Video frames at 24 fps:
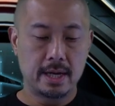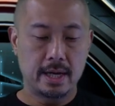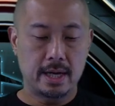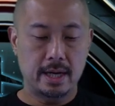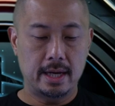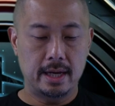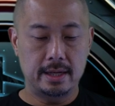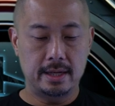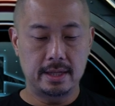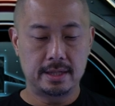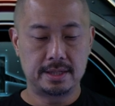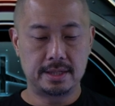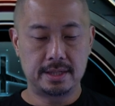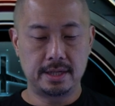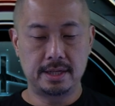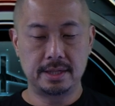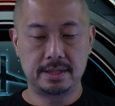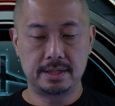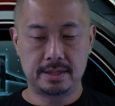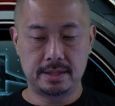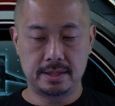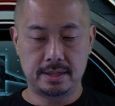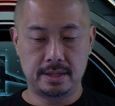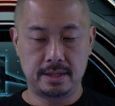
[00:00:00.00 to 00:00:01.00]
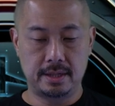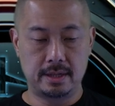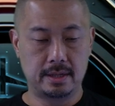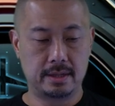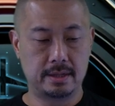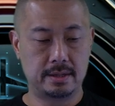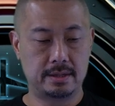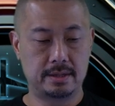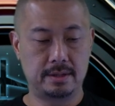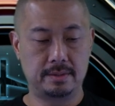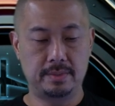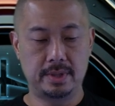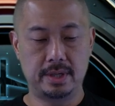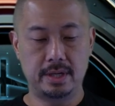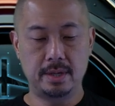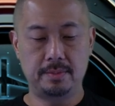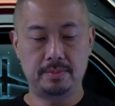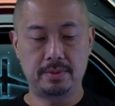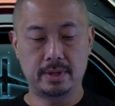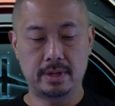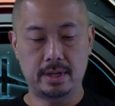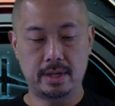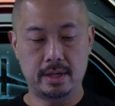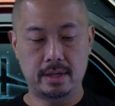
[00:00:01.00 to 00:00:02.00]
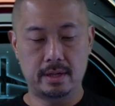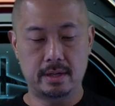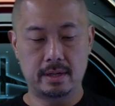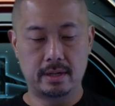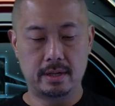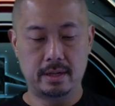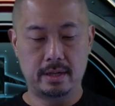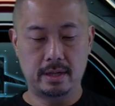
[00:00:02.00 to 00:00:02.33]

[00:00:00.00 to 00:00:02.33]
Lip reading: and it's easy to manipulate,